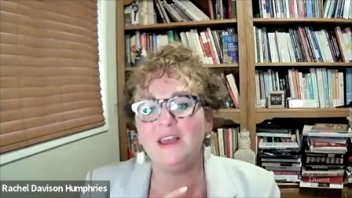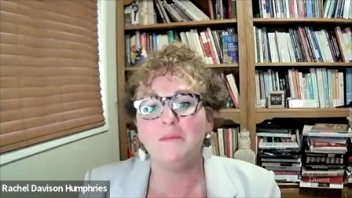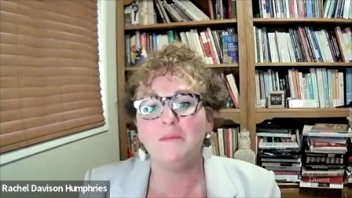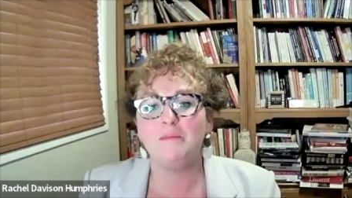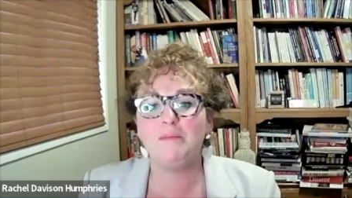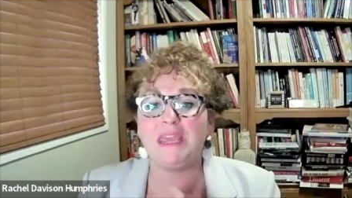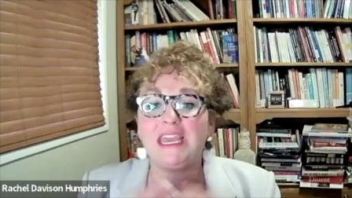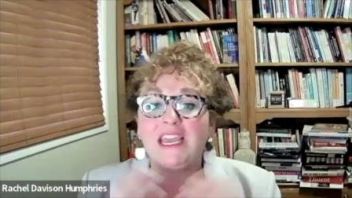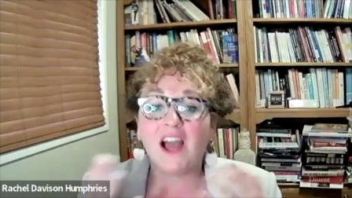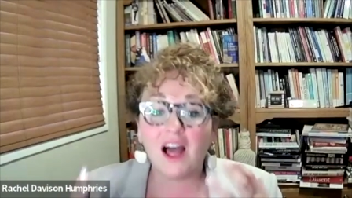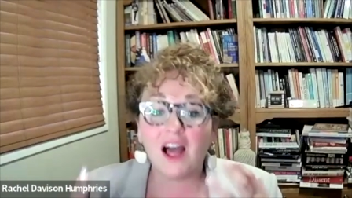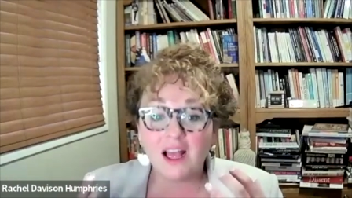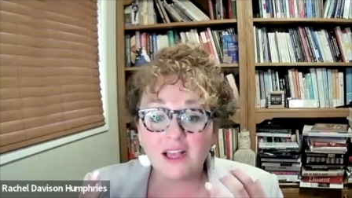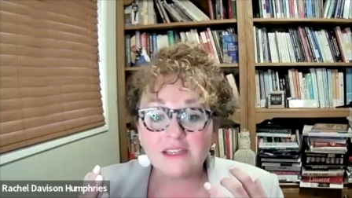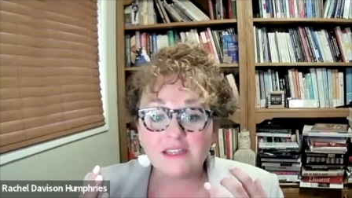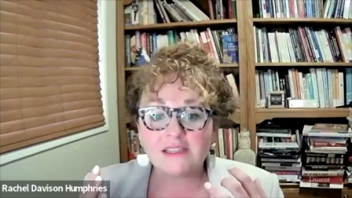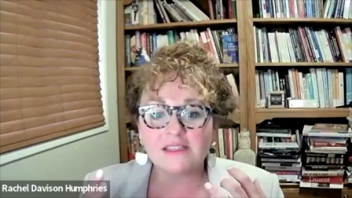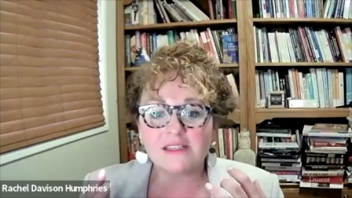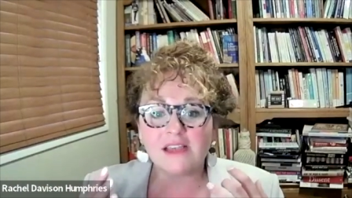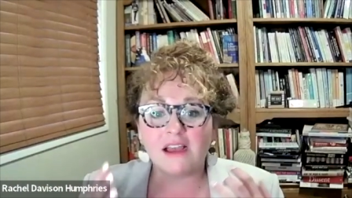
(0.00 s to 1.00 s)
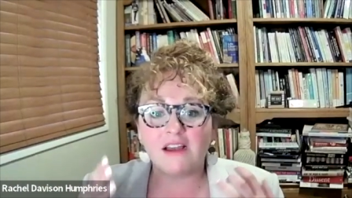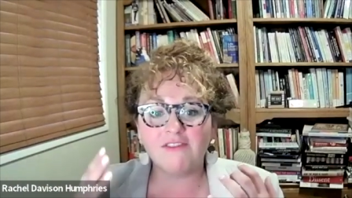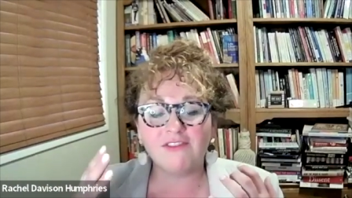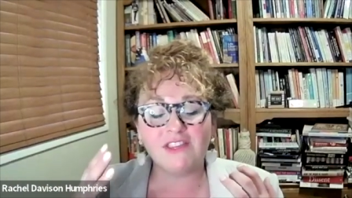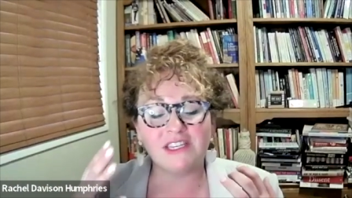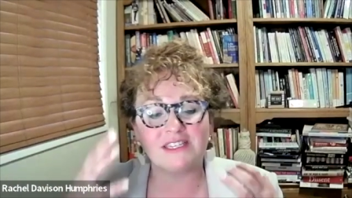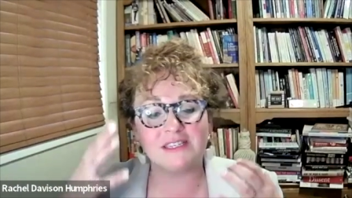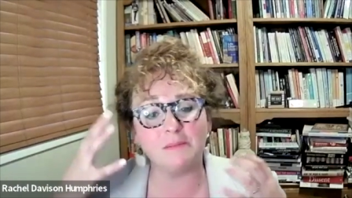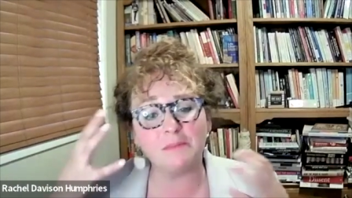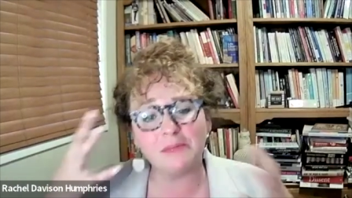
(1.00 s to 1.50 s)
because of the
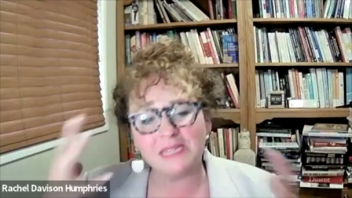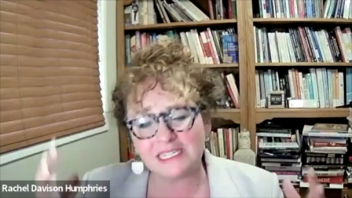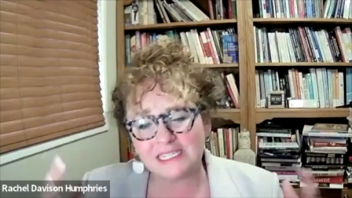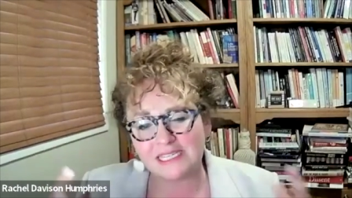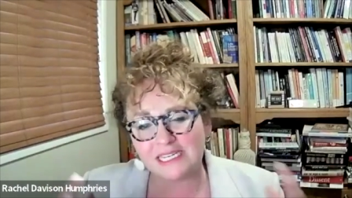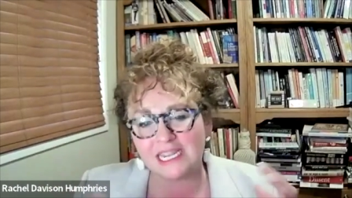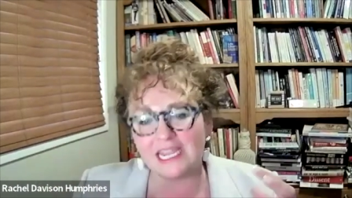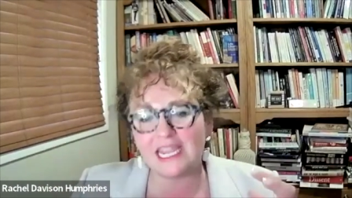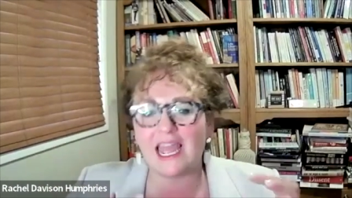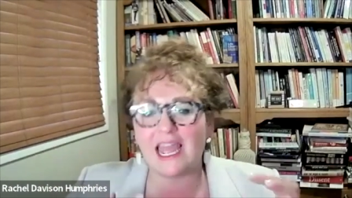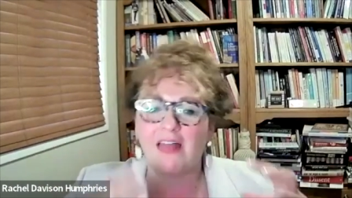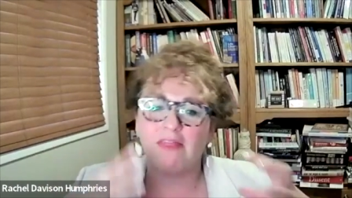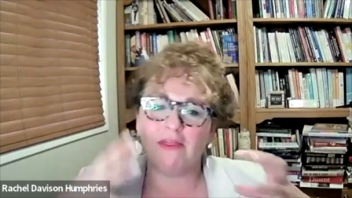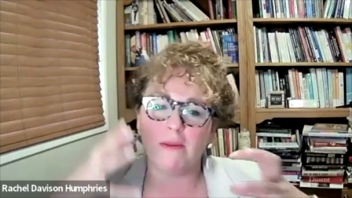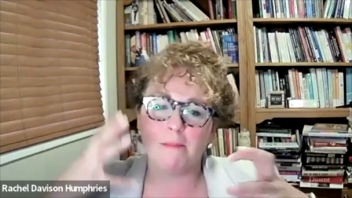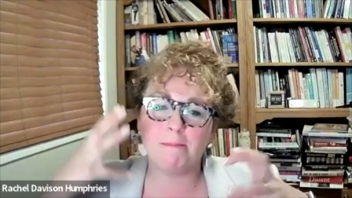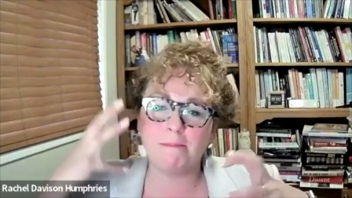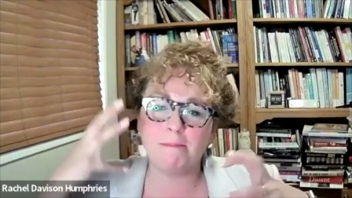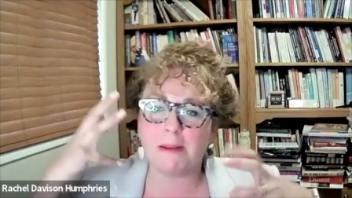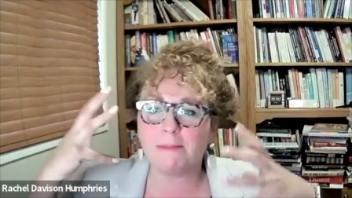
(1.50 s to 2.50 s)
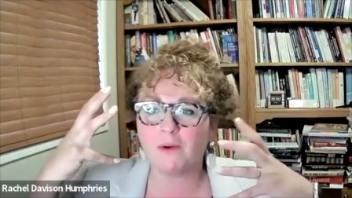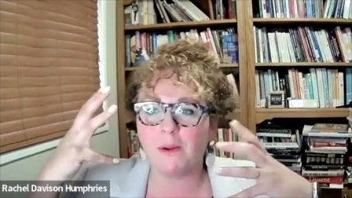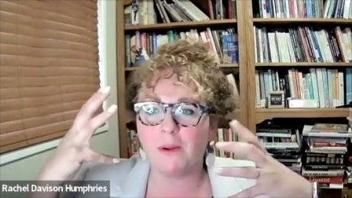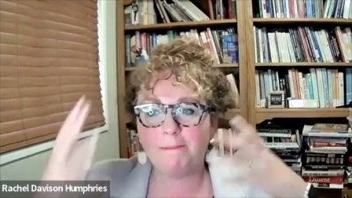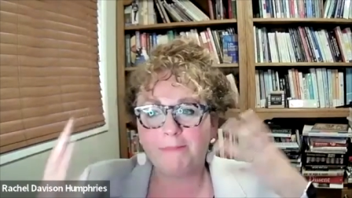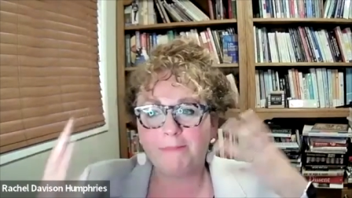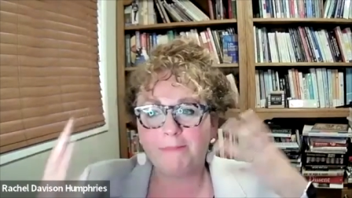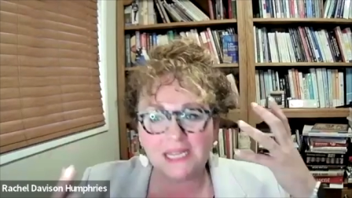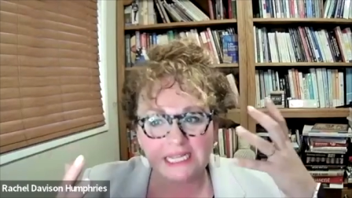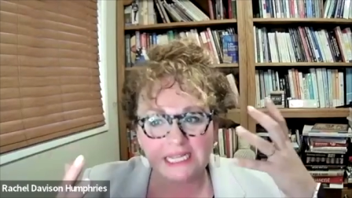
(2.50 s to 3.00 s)
simplicity and the
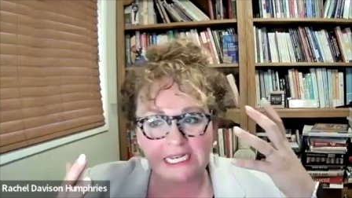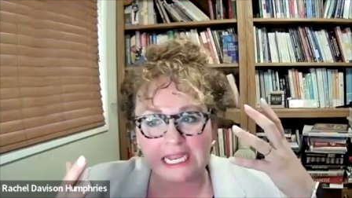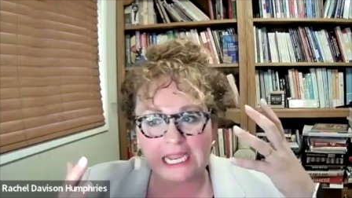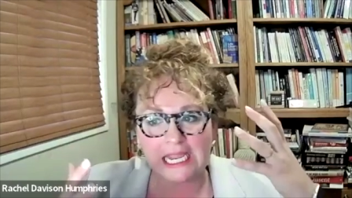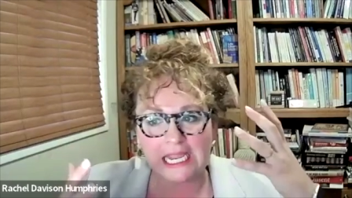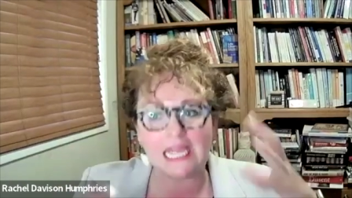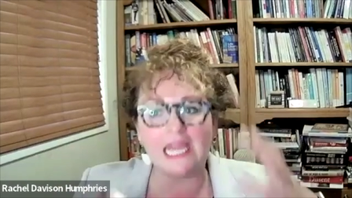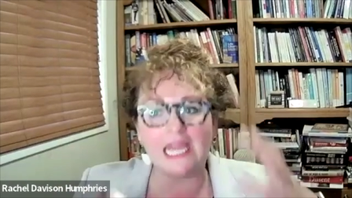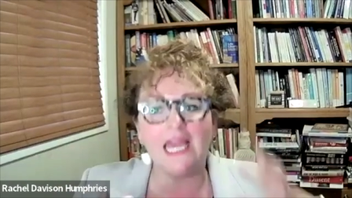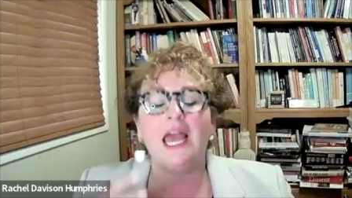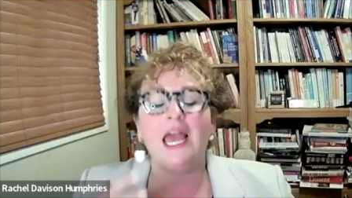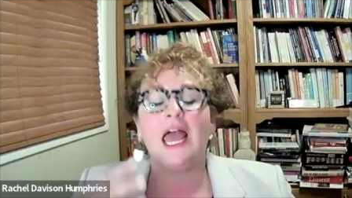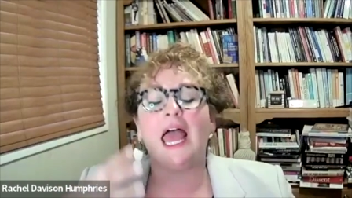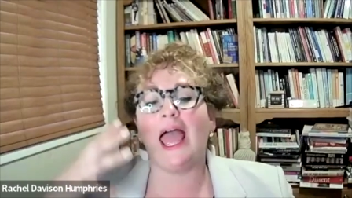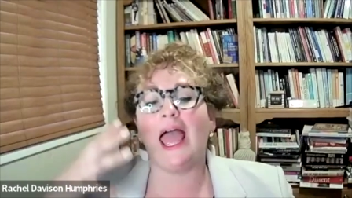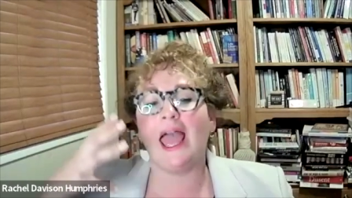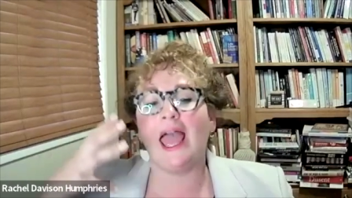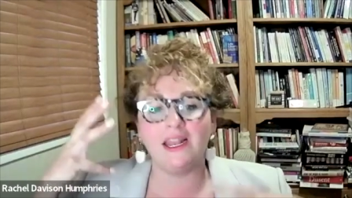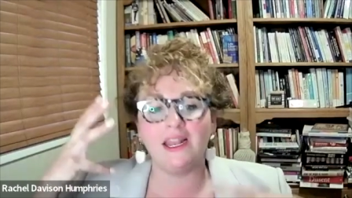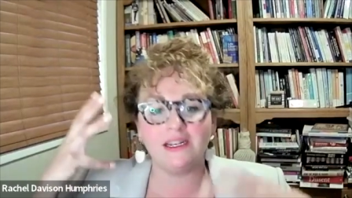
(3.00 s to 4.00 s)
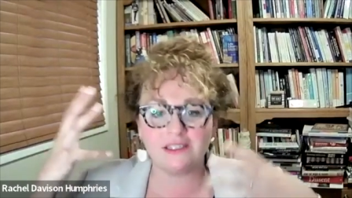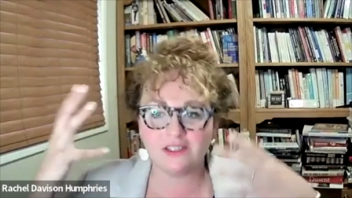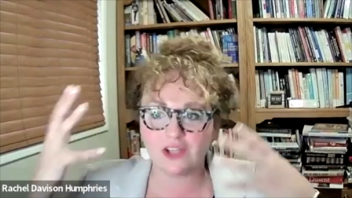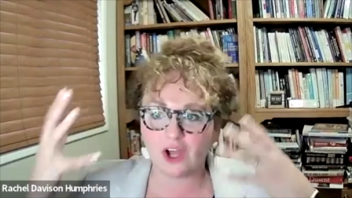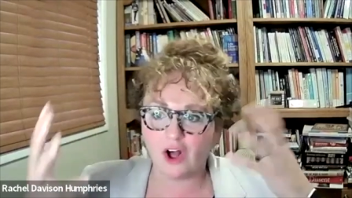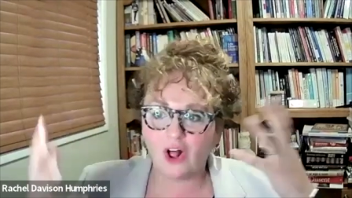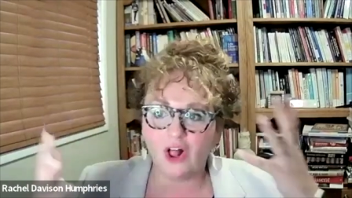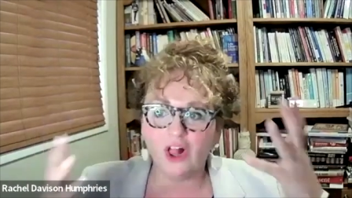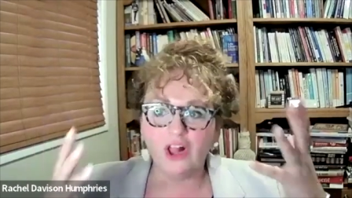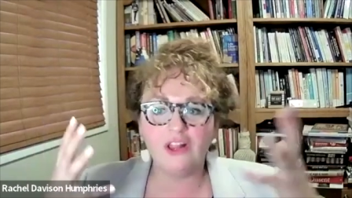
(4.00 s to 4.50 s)
memorability and
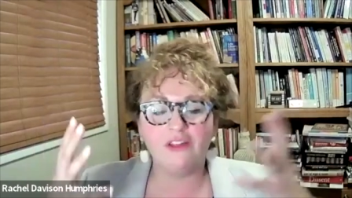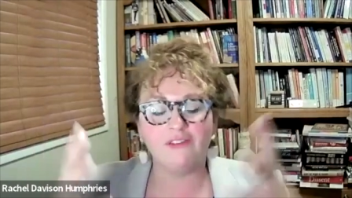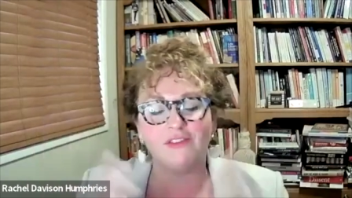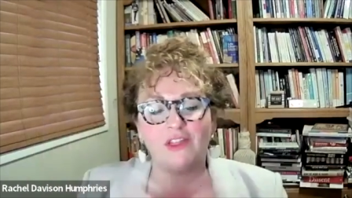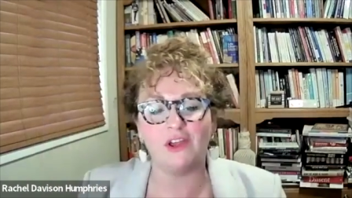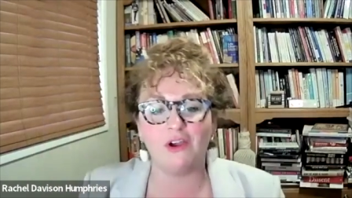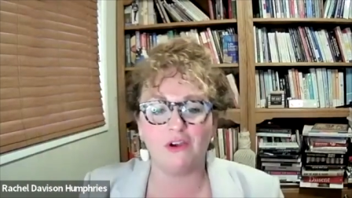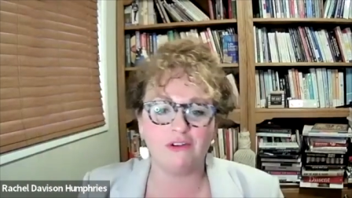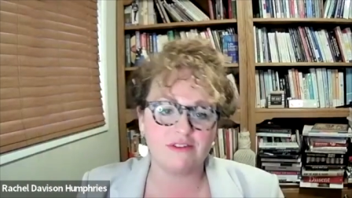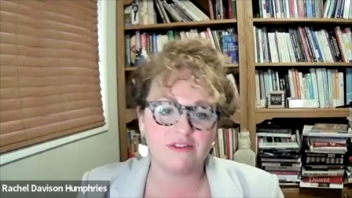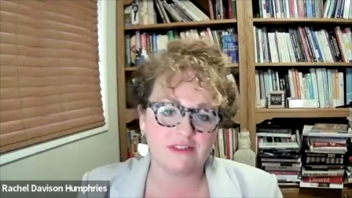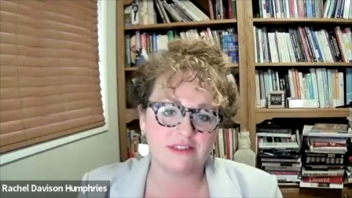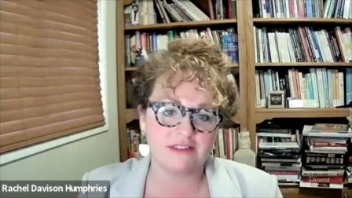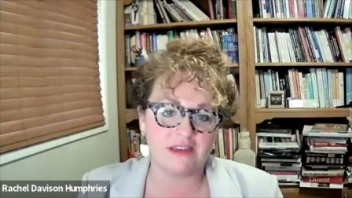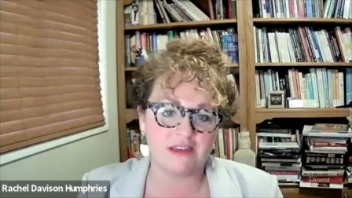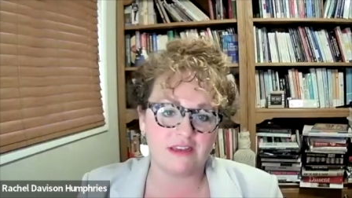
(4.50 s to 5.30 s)
all of those